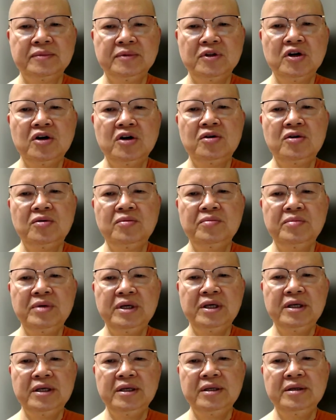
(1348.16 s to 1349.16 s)
Don't
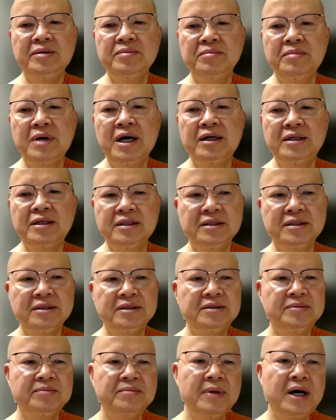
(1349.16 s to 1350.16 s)
be bothered
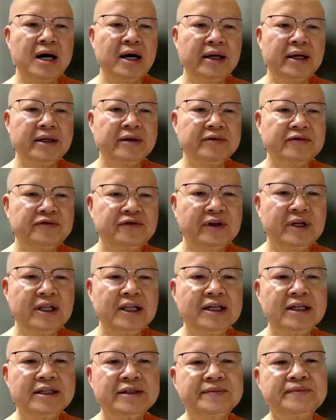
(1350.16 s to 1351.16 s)
by
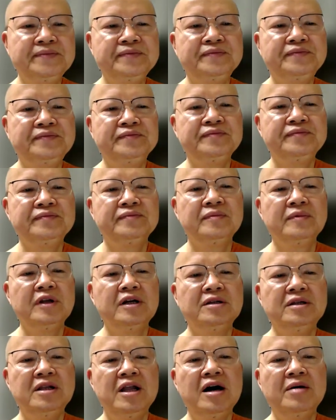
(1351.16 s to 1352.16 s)
feeling
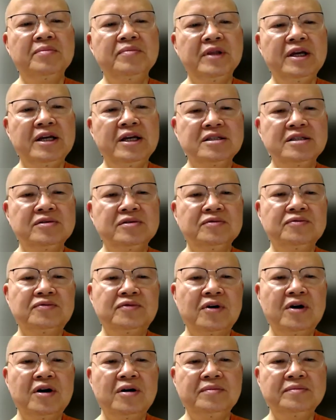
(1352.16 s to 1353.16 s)
numbness
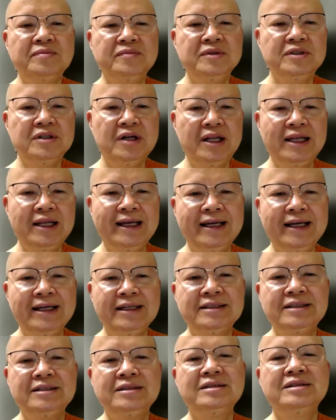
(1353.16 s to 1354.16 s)
from your
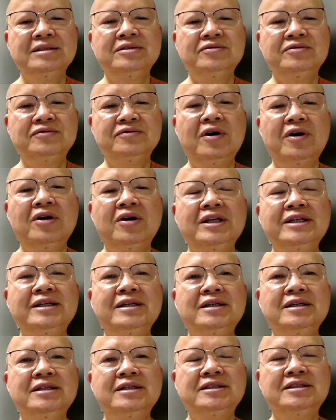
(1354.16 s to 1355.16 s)
legs,
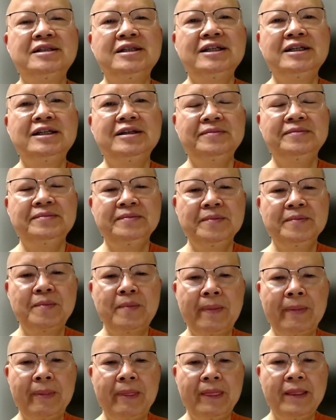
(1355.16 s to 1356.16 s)
falling asleep.
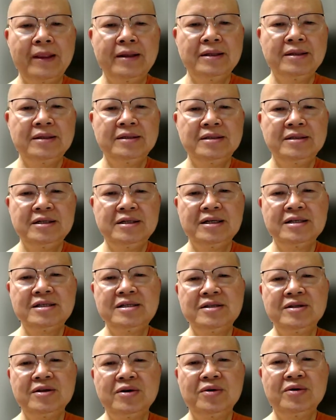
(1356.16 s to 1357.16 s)

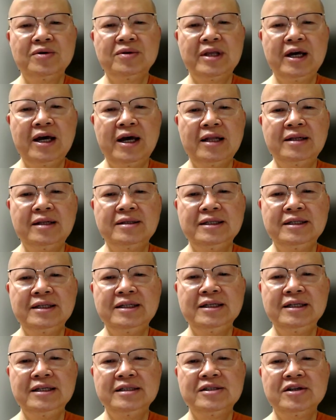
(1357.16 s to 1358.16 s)
Just know that
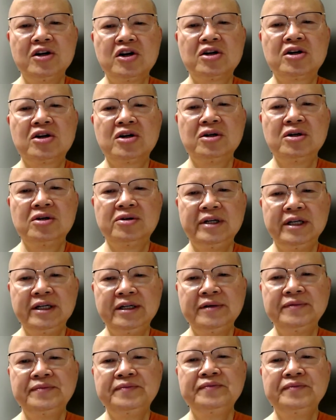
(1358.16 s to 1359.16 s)
it is
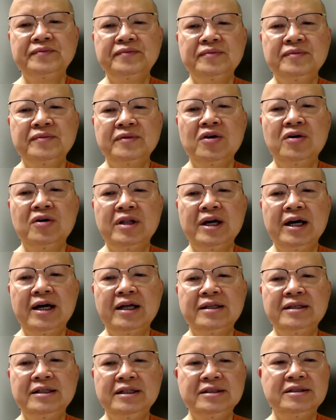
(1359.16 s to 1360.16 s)
occurring. Know
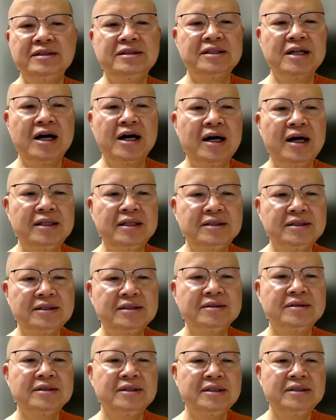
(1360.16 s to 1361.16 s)
that it
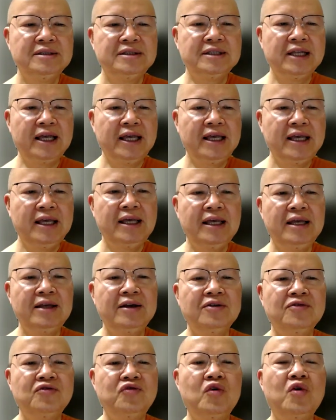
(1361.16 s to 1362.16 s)
starts. Stay
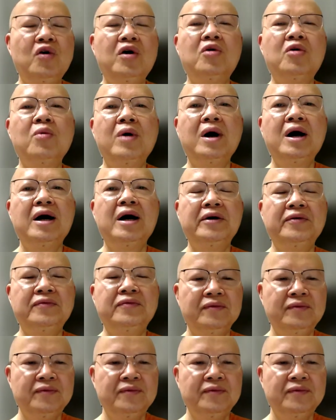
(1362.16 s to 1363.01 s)
for a while